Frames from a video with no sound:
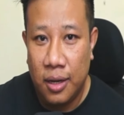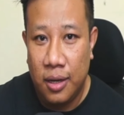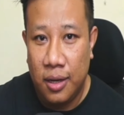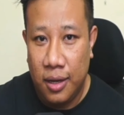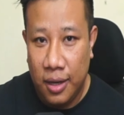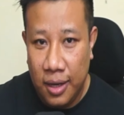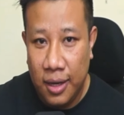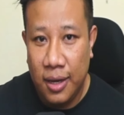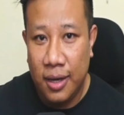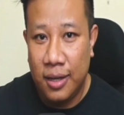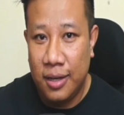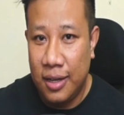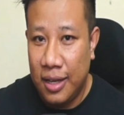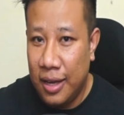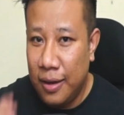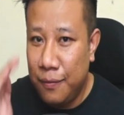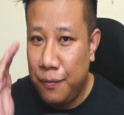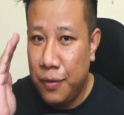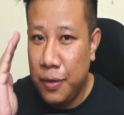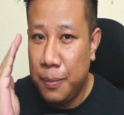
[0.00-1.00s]
And
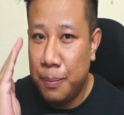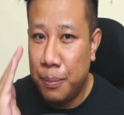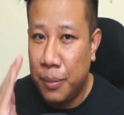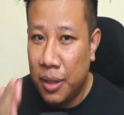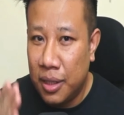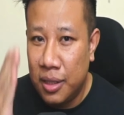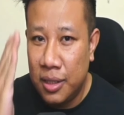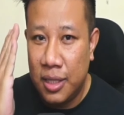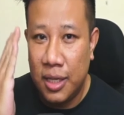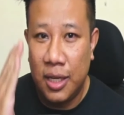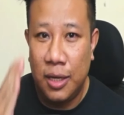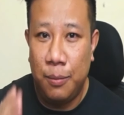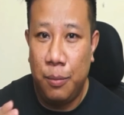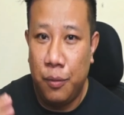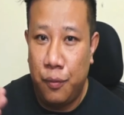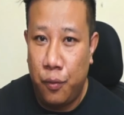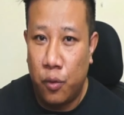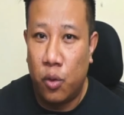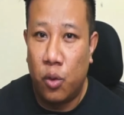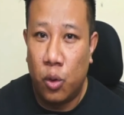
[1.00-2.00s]
every Monday
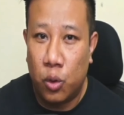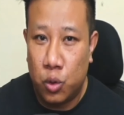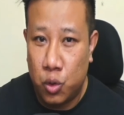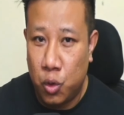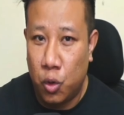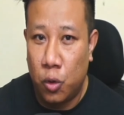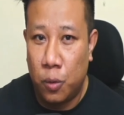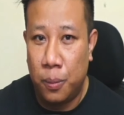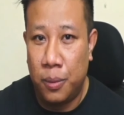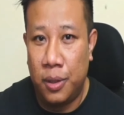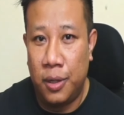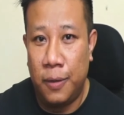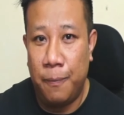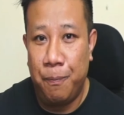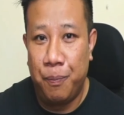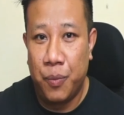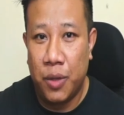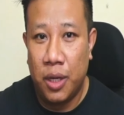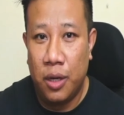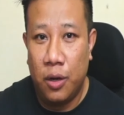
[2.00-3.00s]
before October,
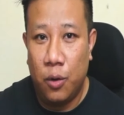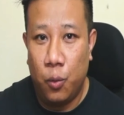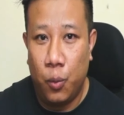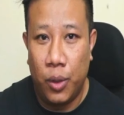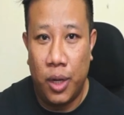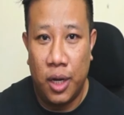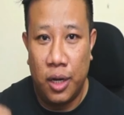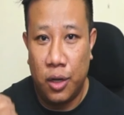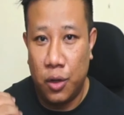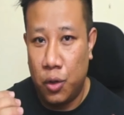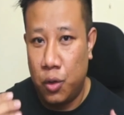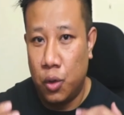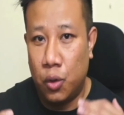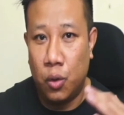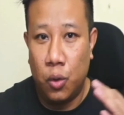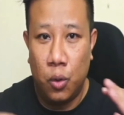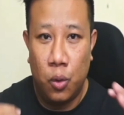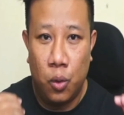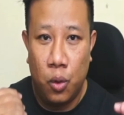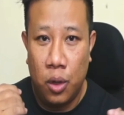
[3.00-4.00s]
we're gonna
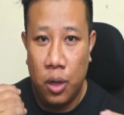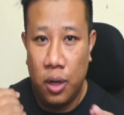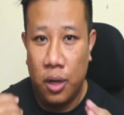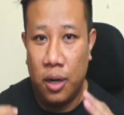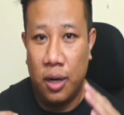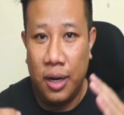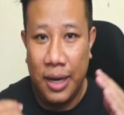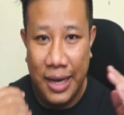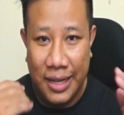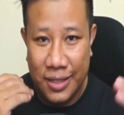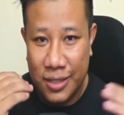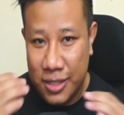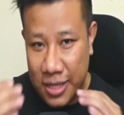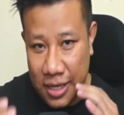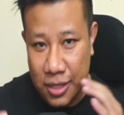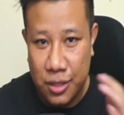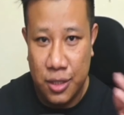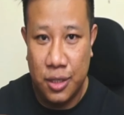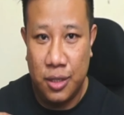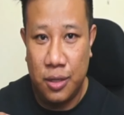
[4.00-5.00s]
go a
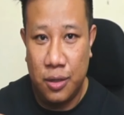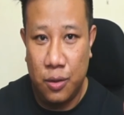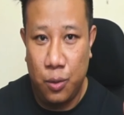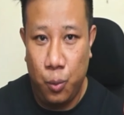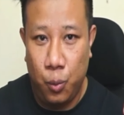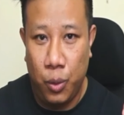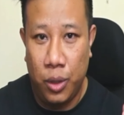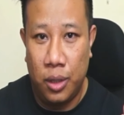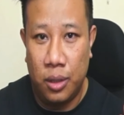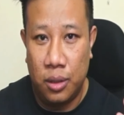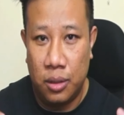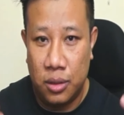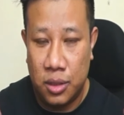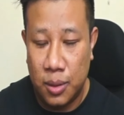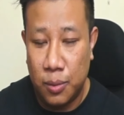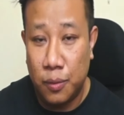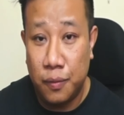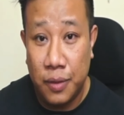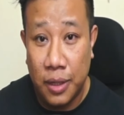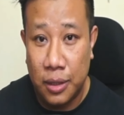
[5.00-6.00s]
session with some
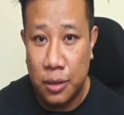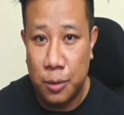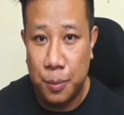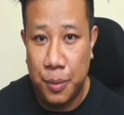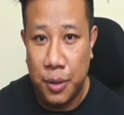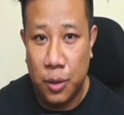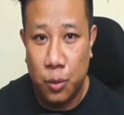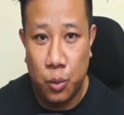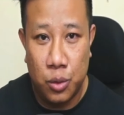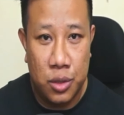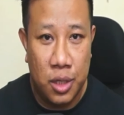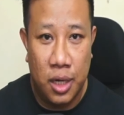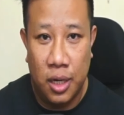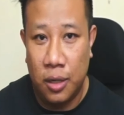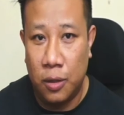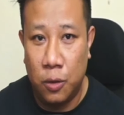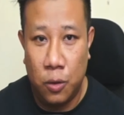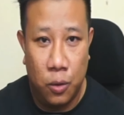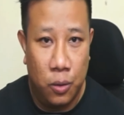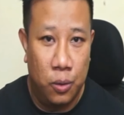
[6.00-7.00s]
of the entrepreneurs which are
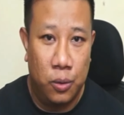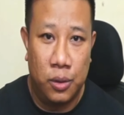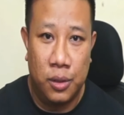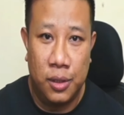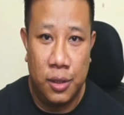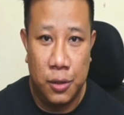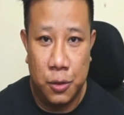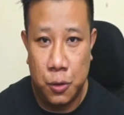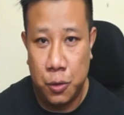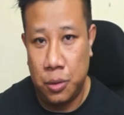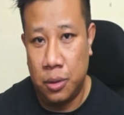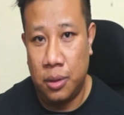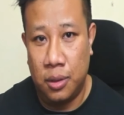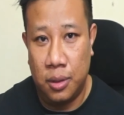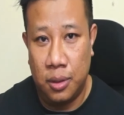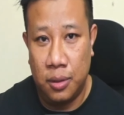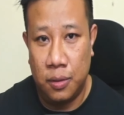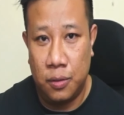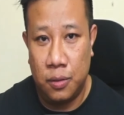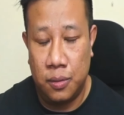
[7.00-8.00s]
already,
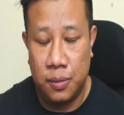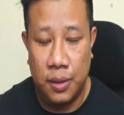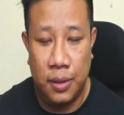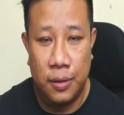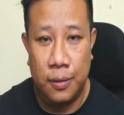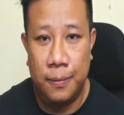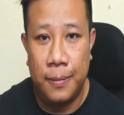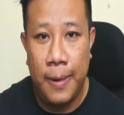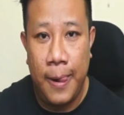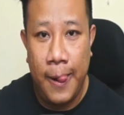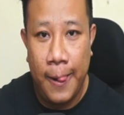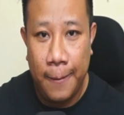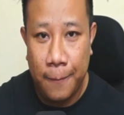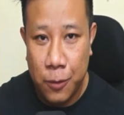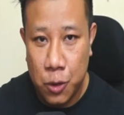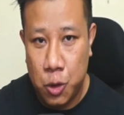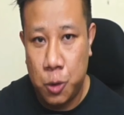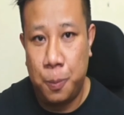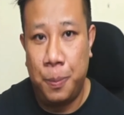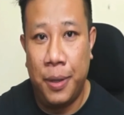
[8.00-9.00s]
you know,
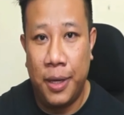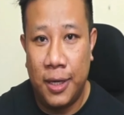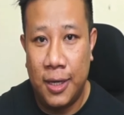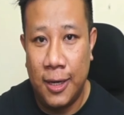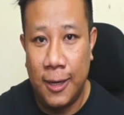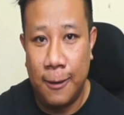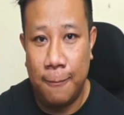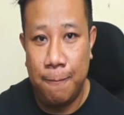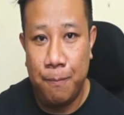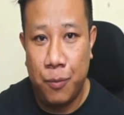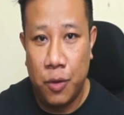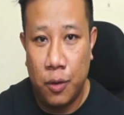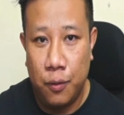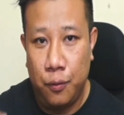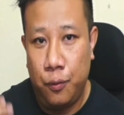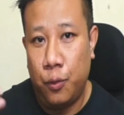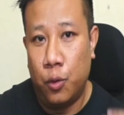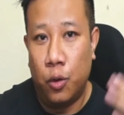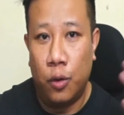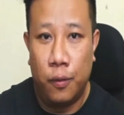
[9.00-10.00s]
speaking
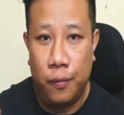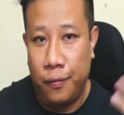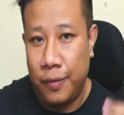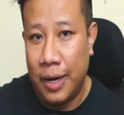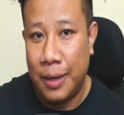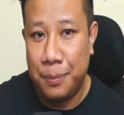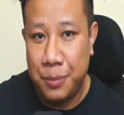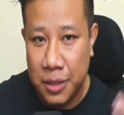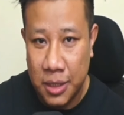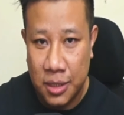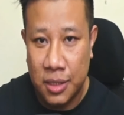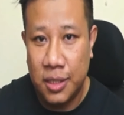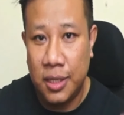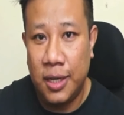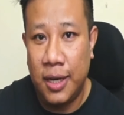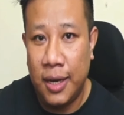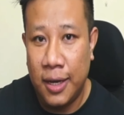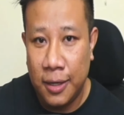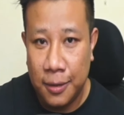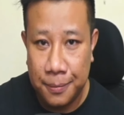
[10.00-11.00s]
4 or 5 sessions
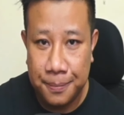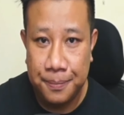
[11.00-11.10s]
ahead.